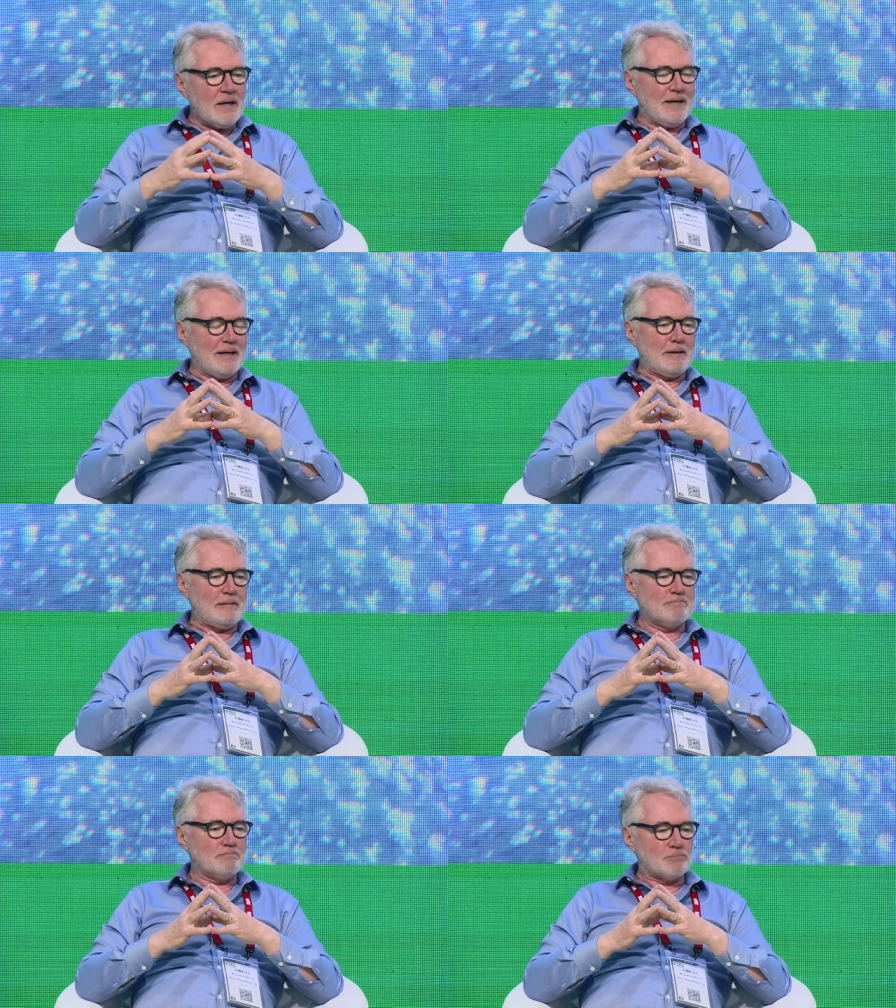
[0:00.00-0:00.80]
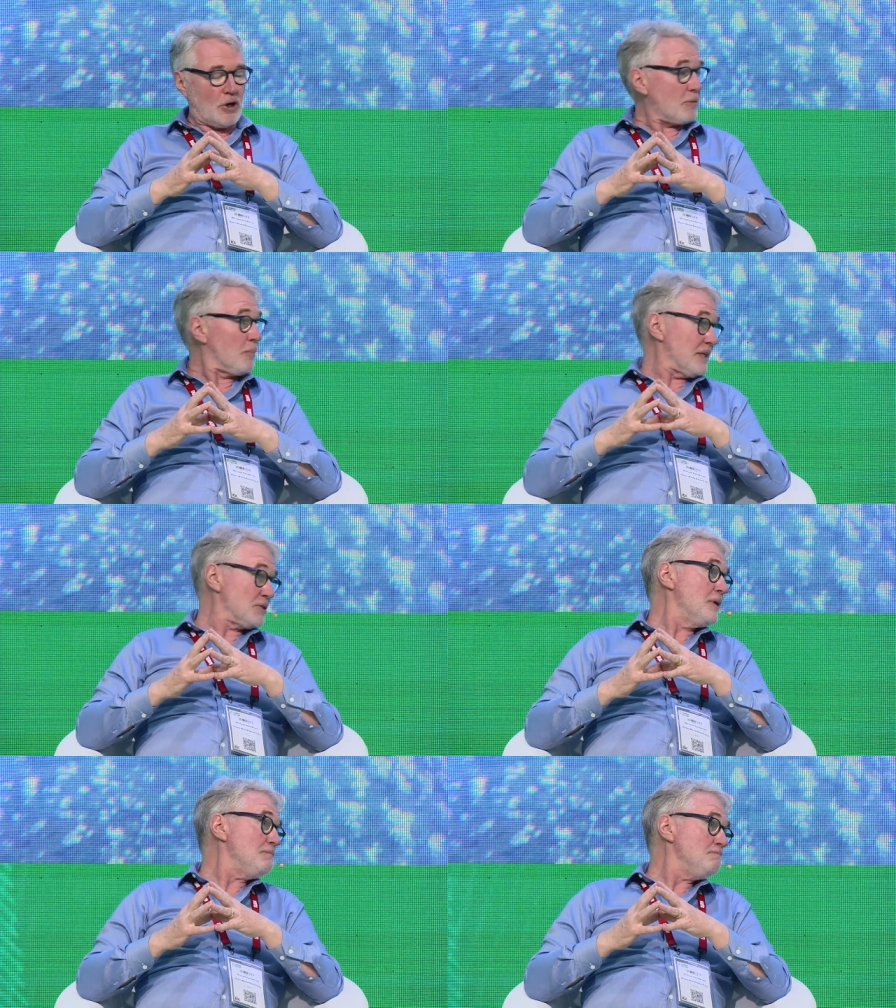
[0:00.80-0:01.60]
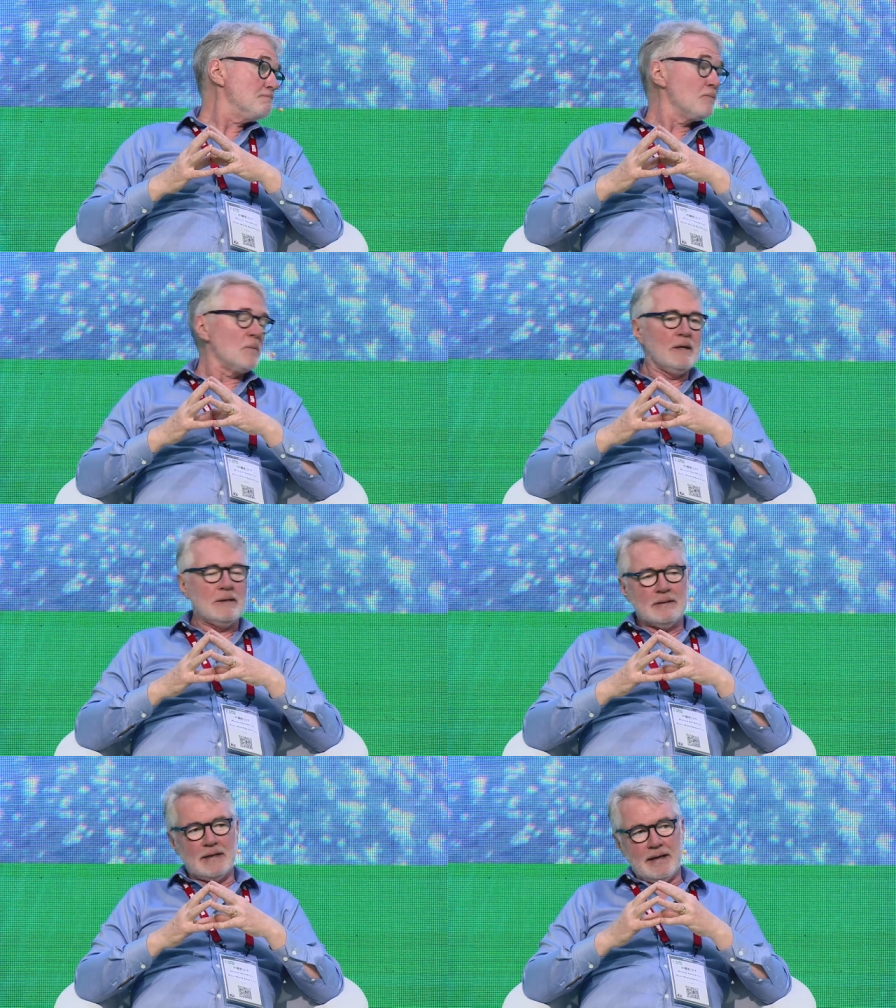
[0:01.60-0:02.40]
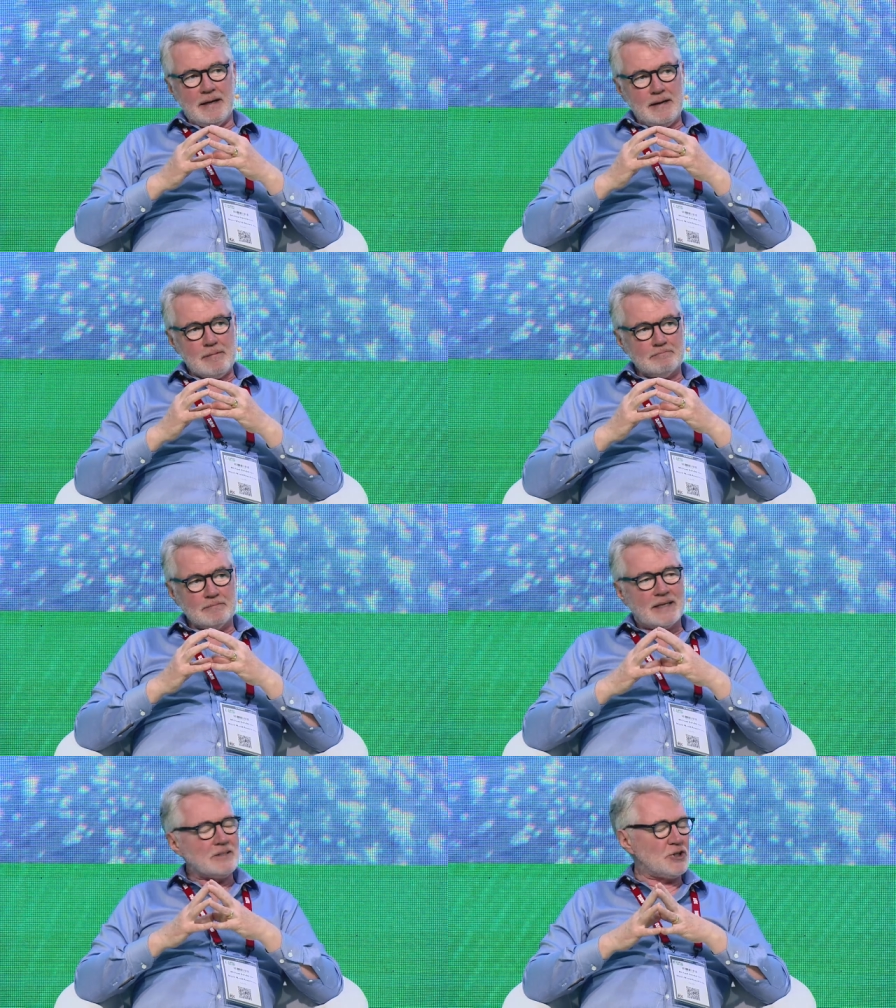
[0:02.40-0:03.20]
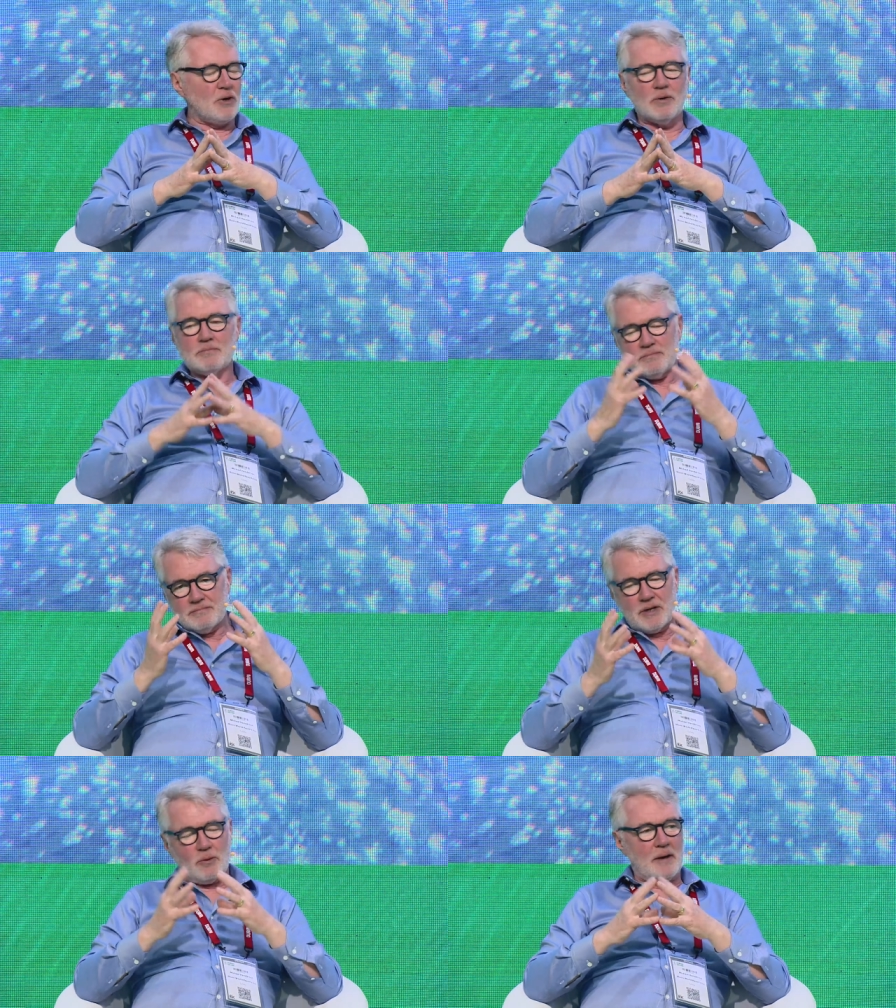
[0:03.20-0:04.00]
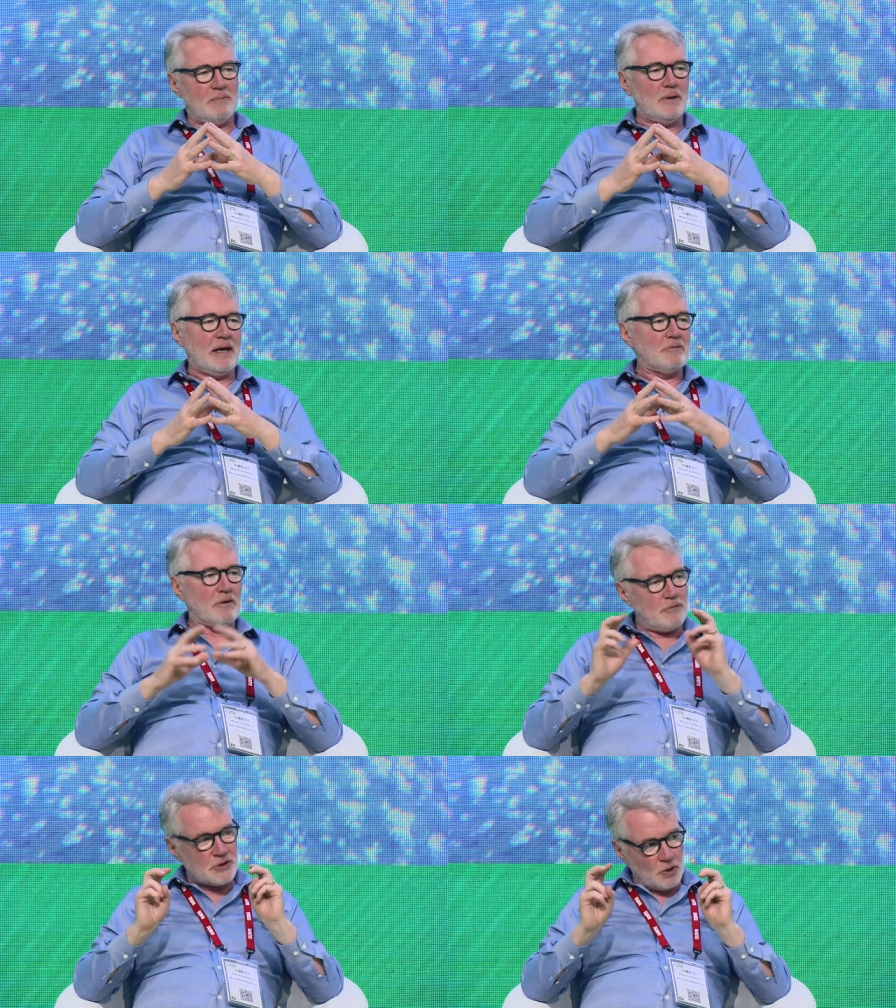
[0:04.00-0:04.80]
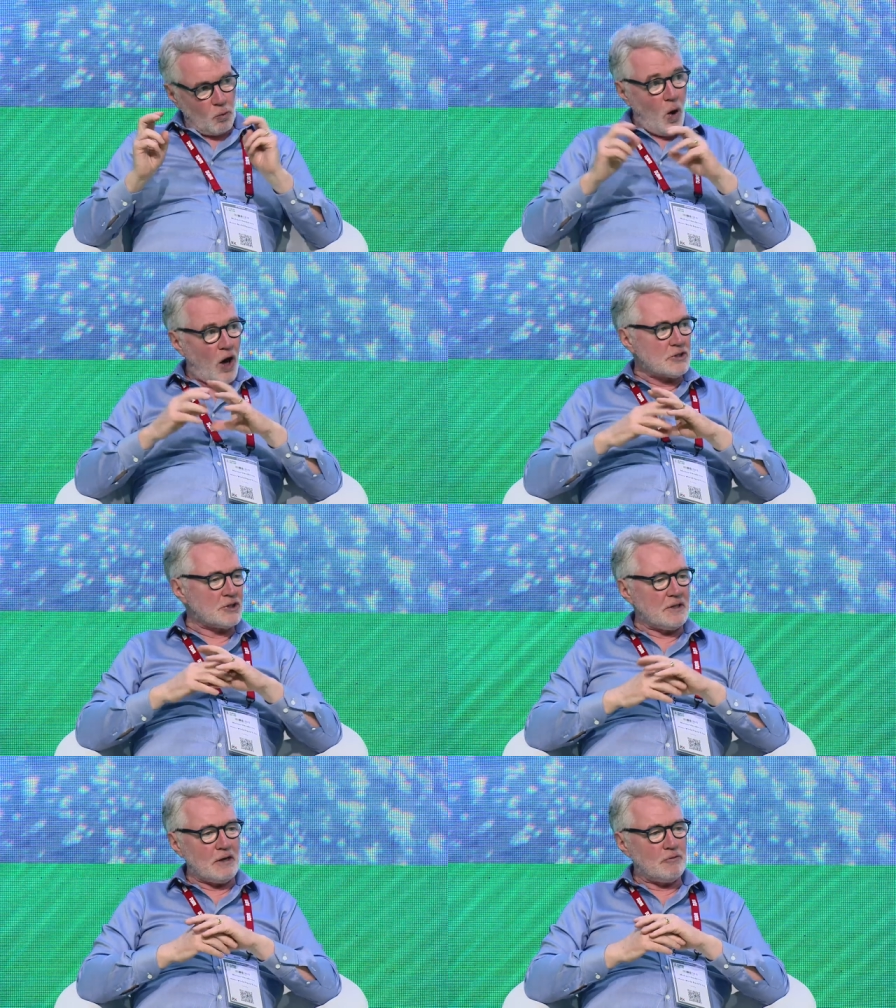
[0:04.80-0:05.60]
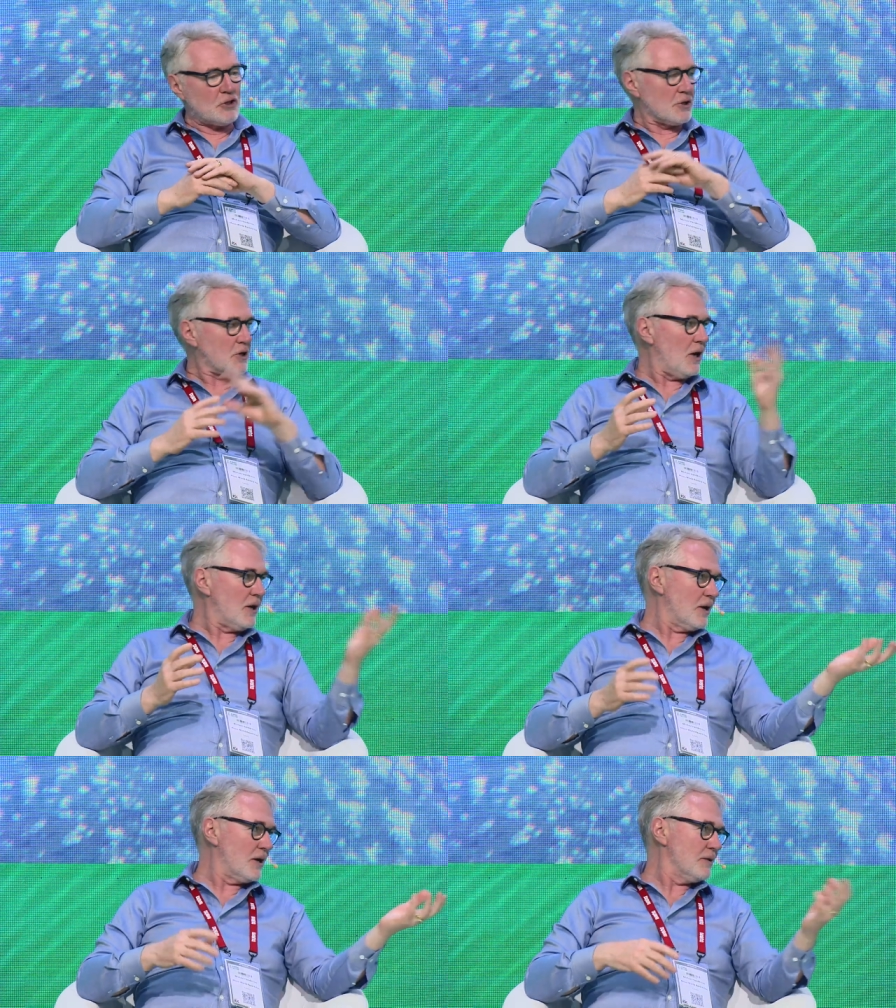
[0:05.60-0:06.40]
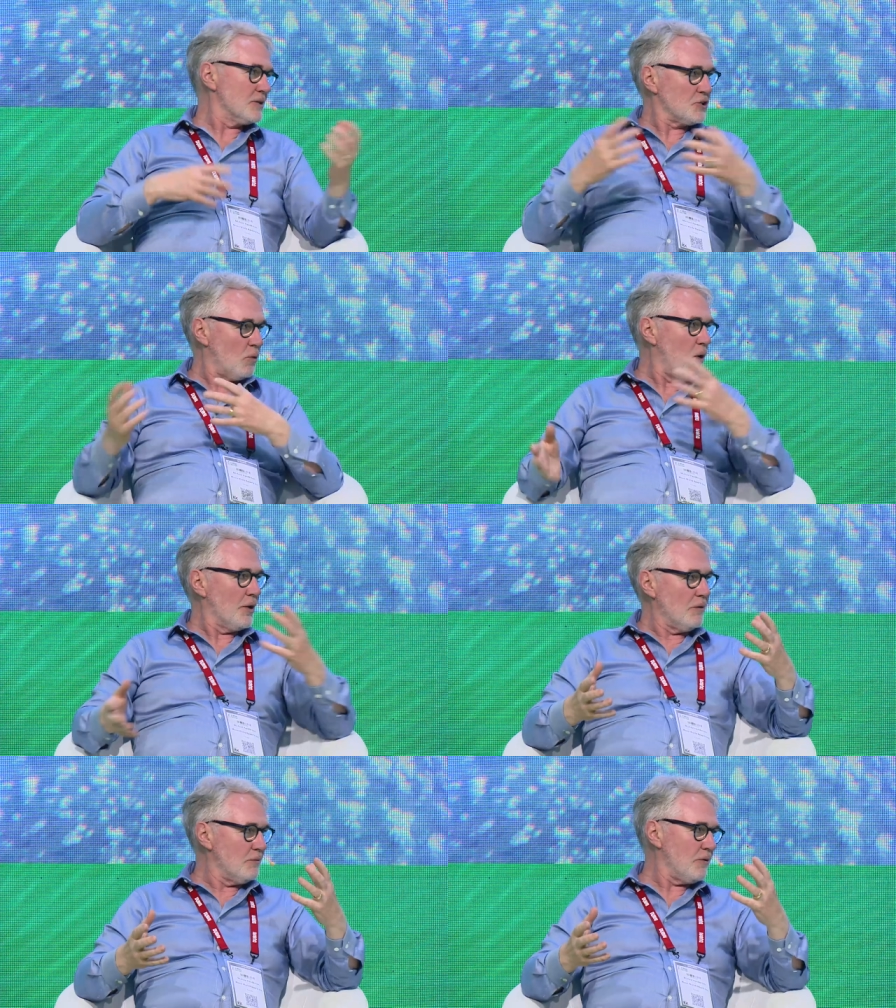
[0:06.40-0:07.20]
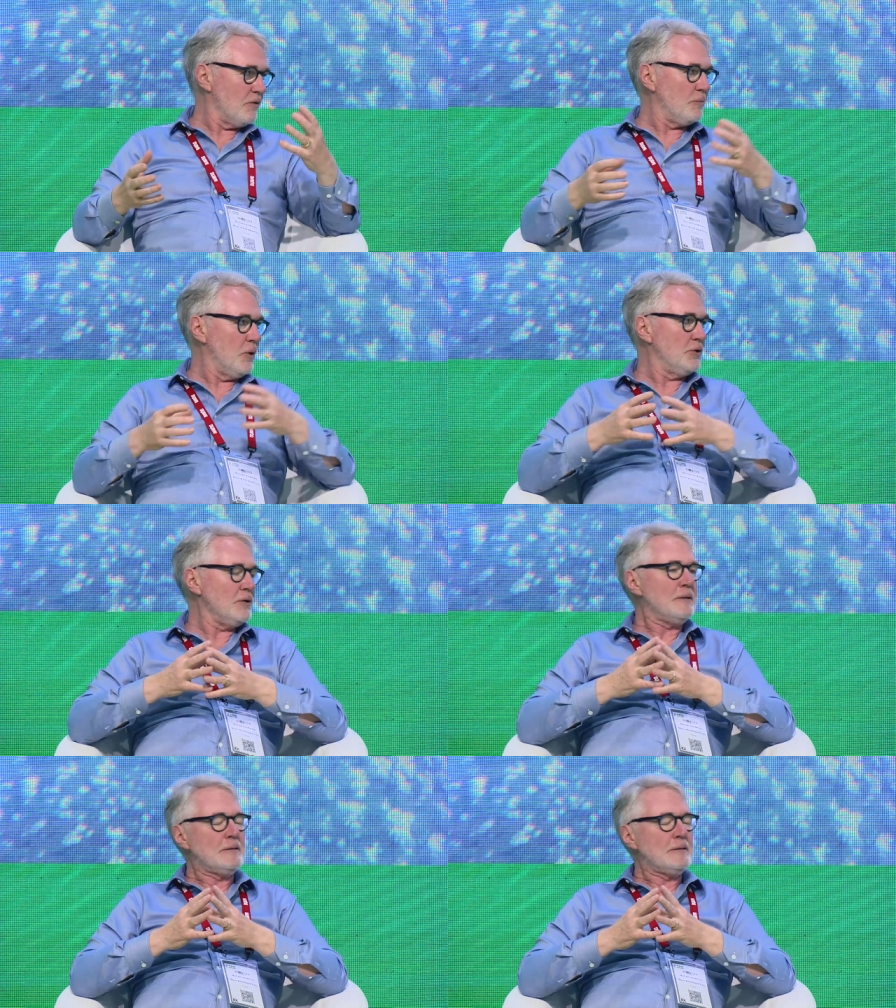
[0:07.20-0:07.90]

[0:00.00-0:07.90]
um, product placement um, and show, you know, we'll, we'll have the official watch and the official car and so on of, of Moon.